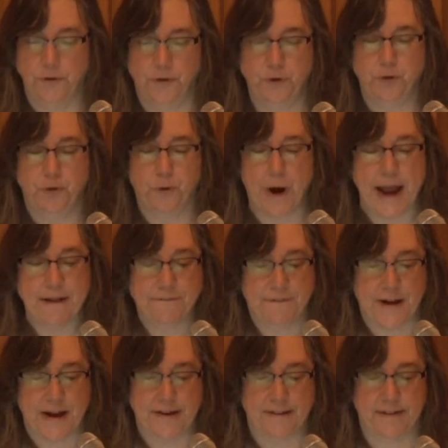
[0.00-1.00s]
Do grant
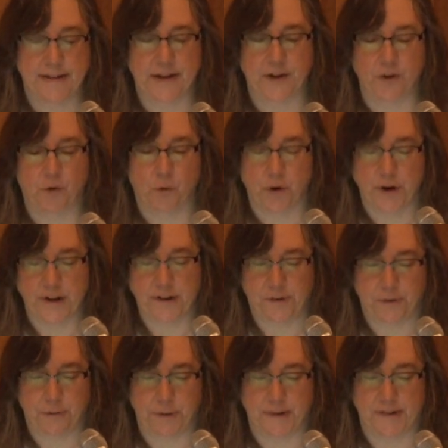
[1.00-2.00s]
funds need an
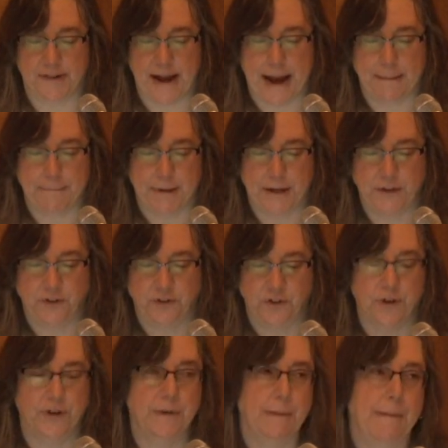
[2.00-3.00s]
ordinance to
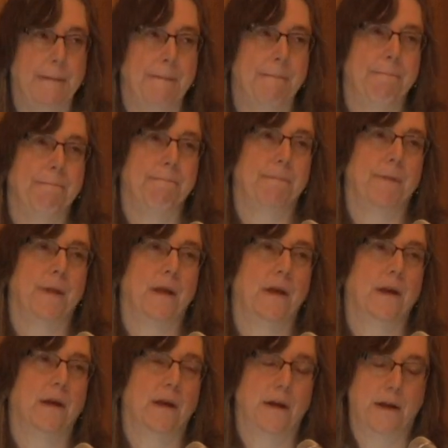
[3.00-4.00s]
establish?
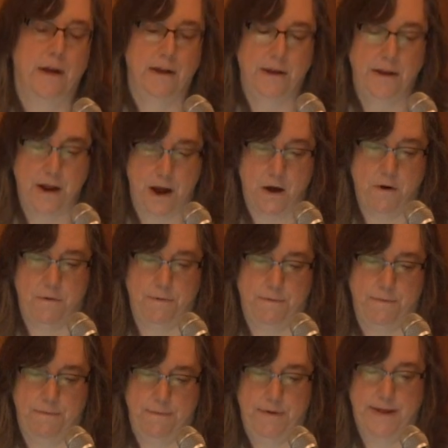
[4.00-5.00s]
No.
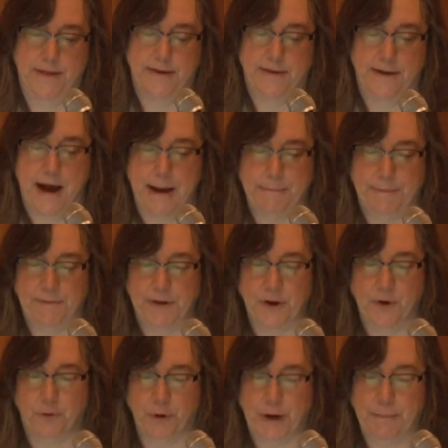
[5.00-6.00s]
At the time of the
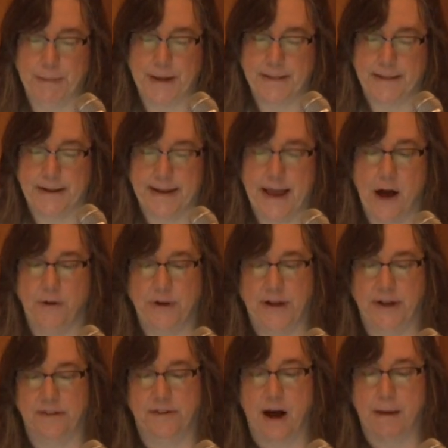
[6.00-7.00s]
agreement, the
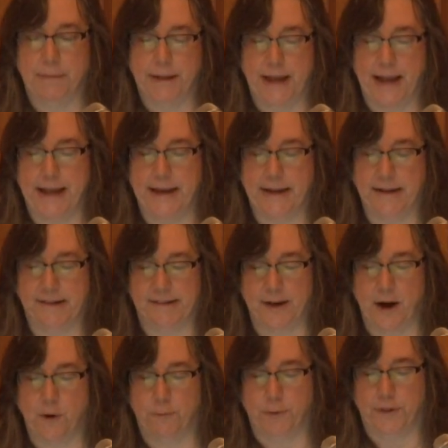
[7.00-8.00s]
county is obligating
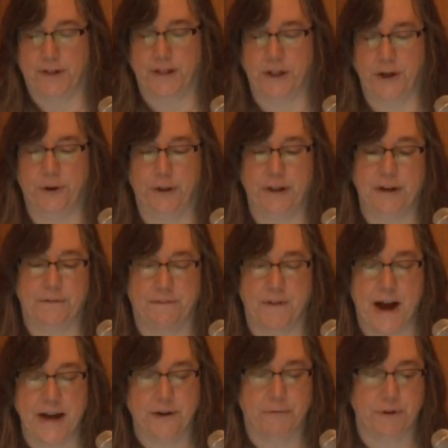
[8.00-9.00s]
itself with clearly
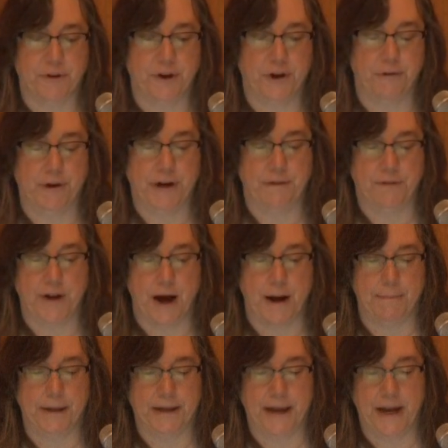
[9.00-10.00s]
defined criteria of the
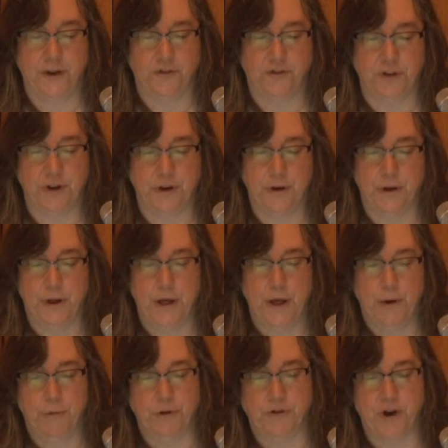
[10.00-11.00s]
obligation,
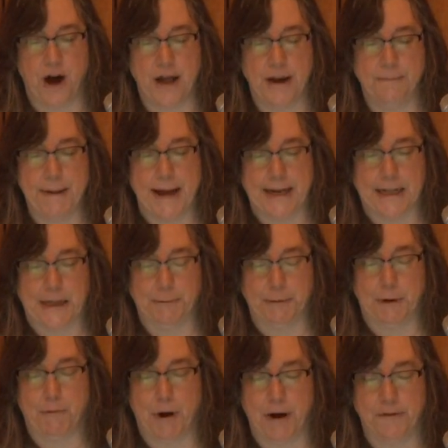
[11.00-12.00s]
which automatically
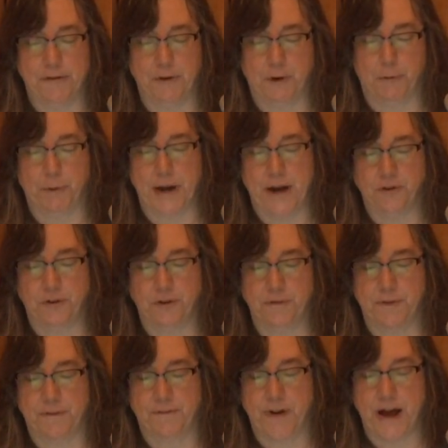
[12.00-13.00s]
requires the creation
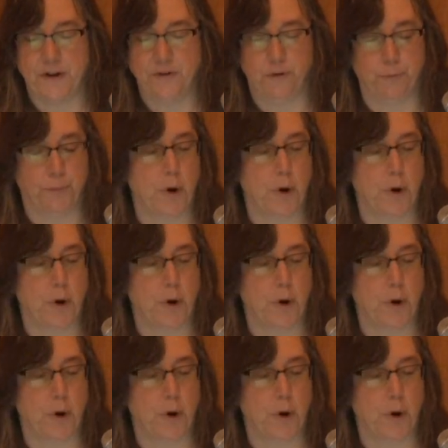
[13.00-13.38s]
of a fund to